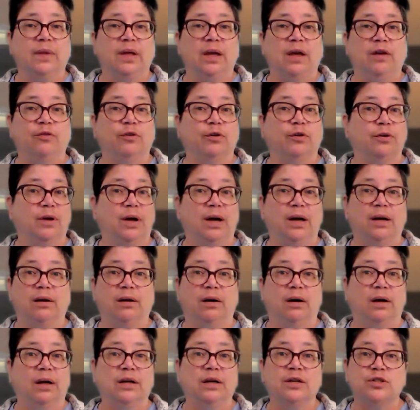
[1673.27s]
If you're not
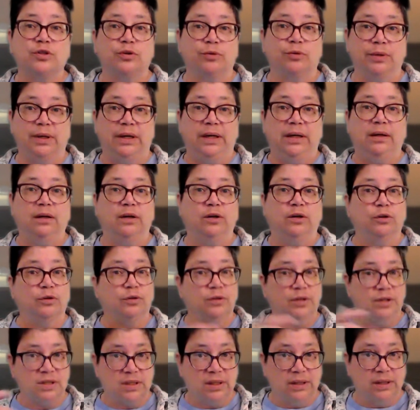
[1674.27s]
on a screen and you're
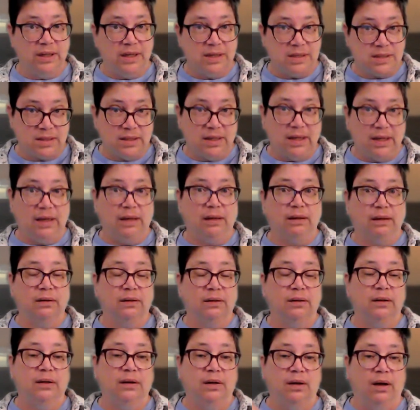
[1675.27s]
just
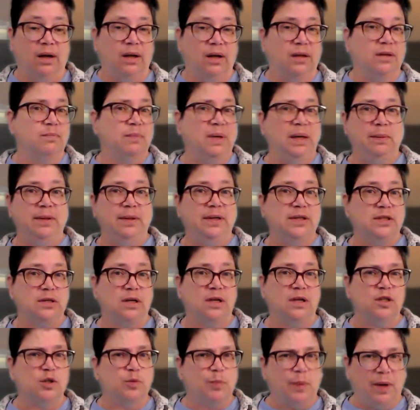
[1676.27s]
listening, on maybe it's
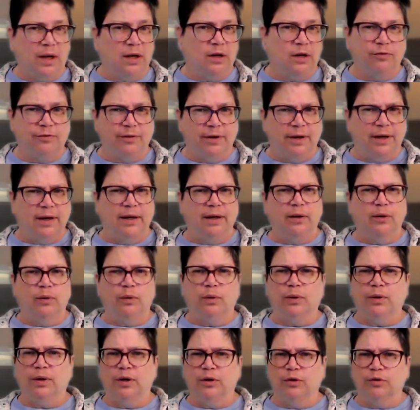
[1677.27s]
on Spotify
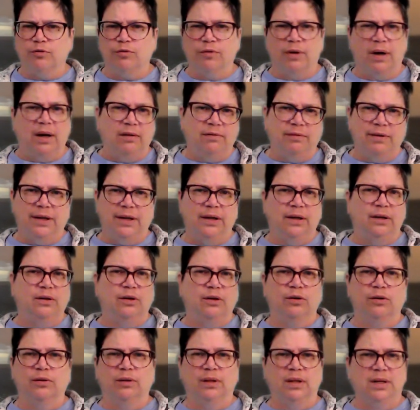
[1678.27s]
or you're driving and
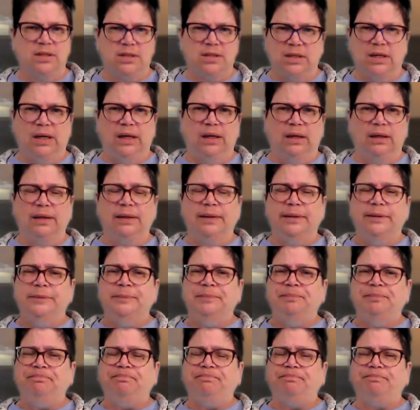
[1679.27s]
you're listening
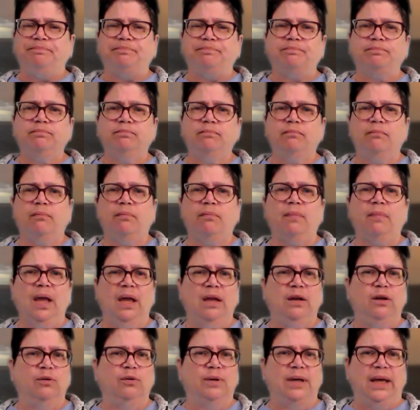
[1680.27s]

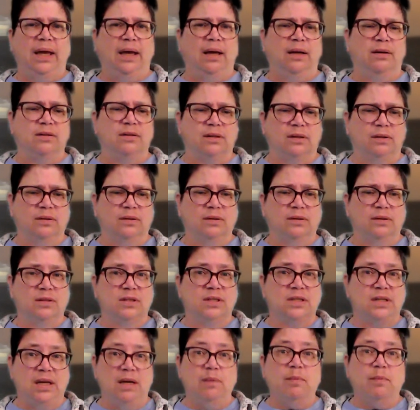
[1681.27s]
and you can't
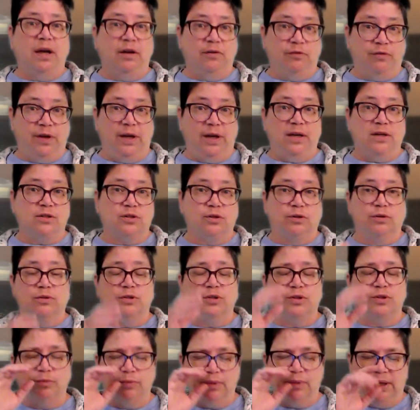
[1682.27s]
see my face or
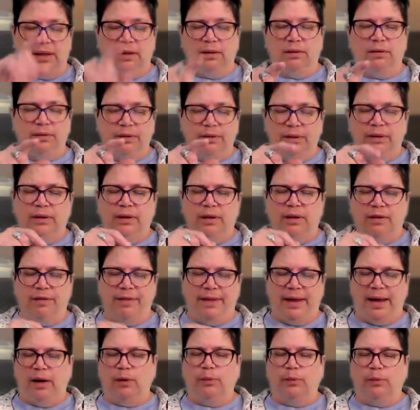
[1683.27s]
tune in
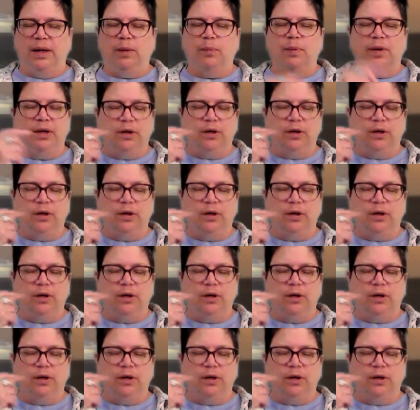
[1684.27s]
that way, but